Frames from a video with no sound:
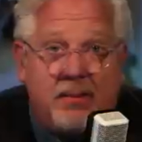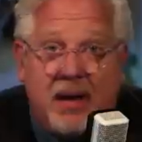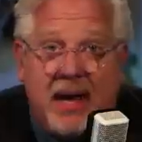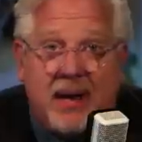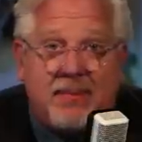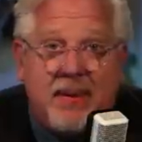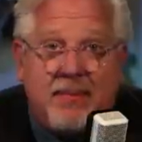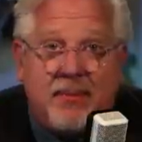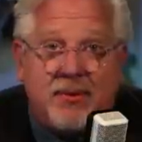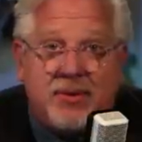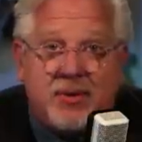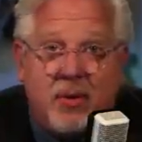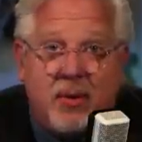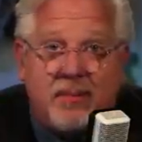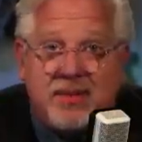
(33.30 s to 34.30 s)
black people
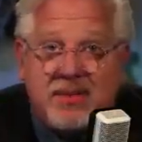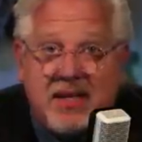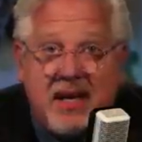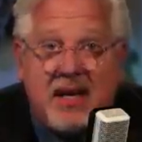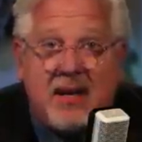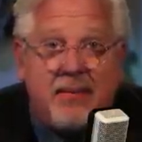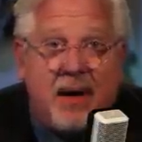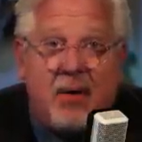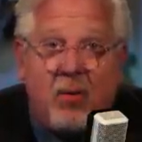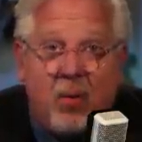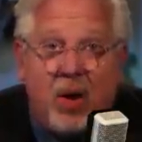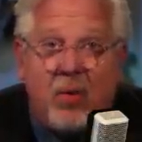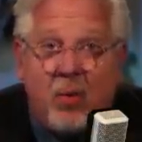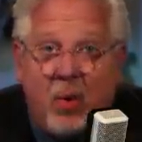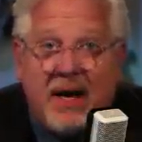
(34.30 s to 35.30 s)
so upset about
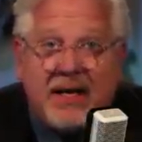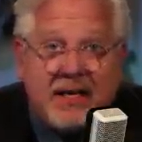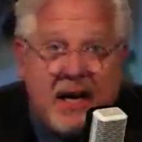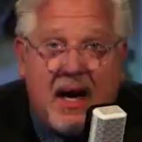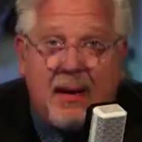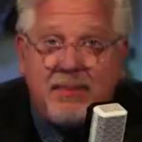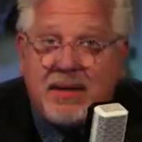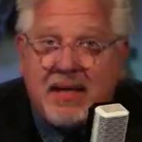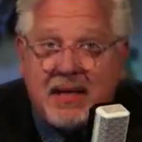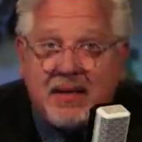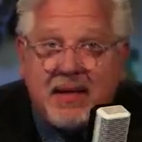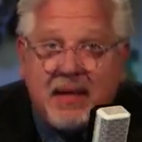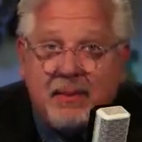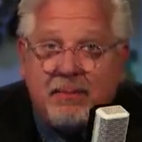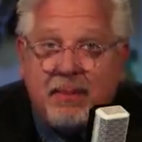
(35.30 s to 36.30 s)
one white cop
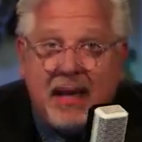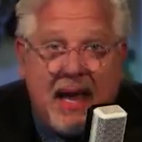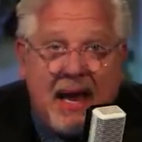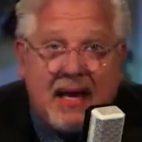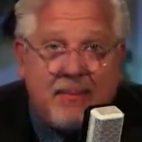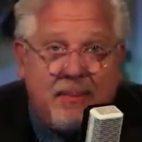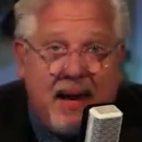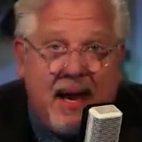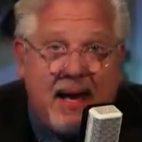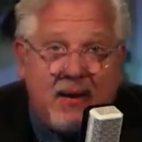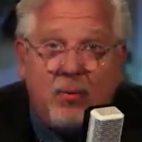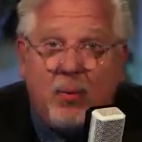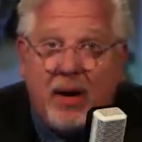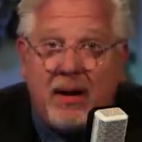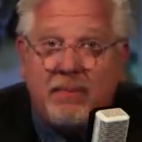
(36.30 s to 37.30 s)
killing a black
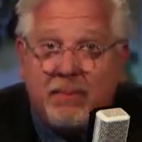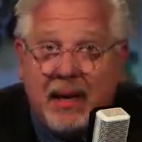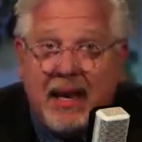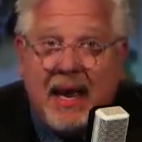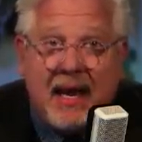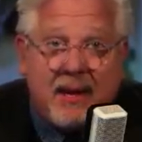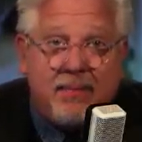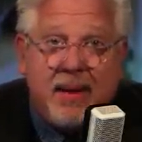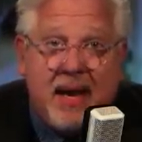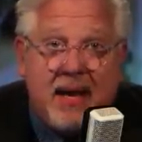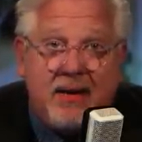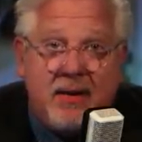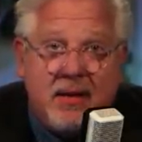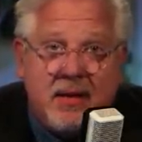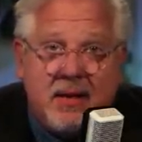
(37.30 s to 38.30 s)
man when black
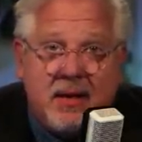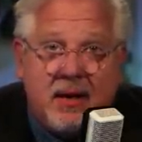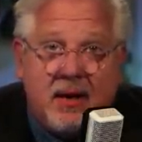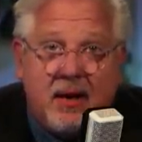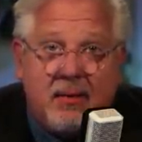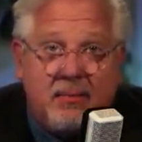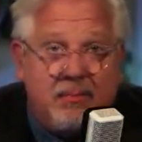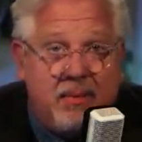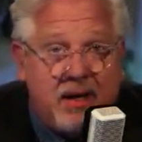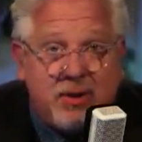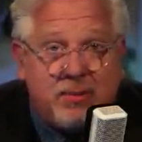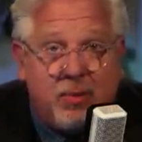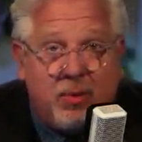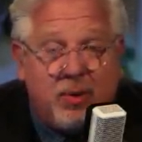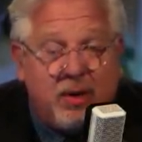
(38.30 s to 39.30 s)
men are
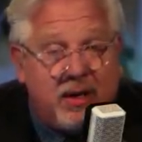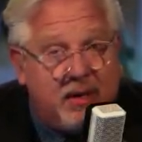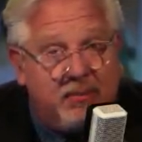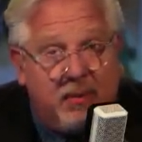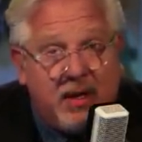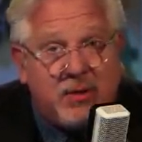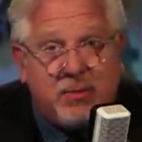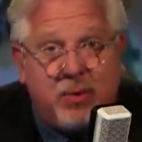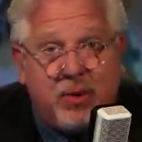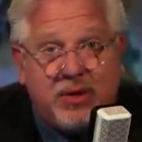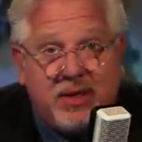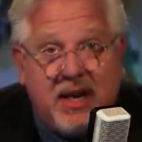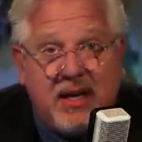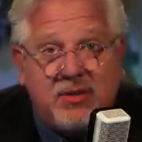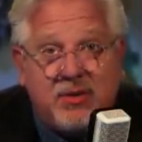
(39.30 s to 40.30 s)
much more in much more
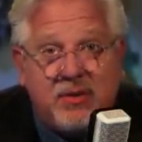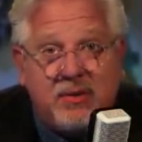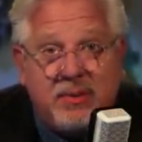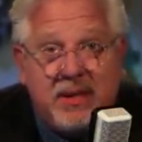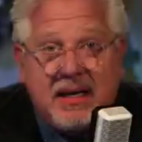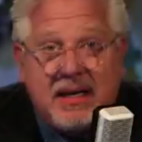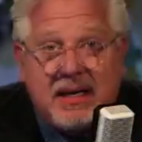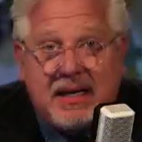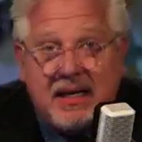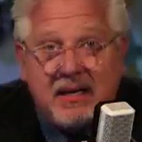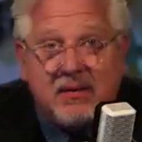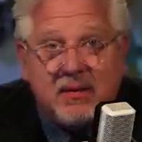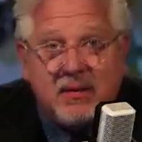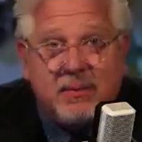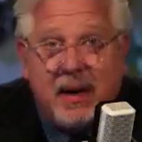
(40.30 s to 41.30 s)
danger of being
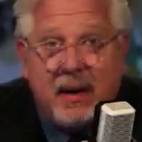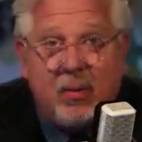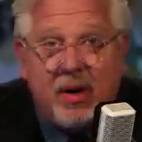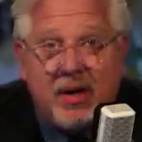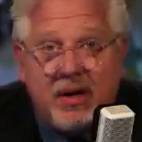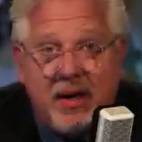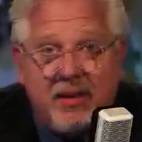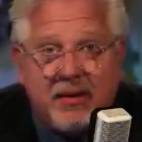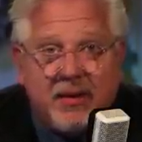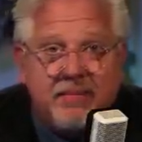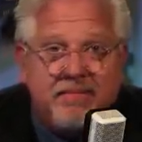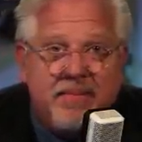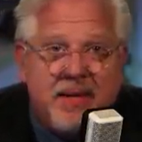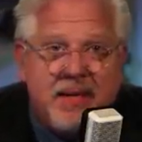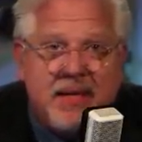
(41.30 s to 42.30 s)
killed by one another?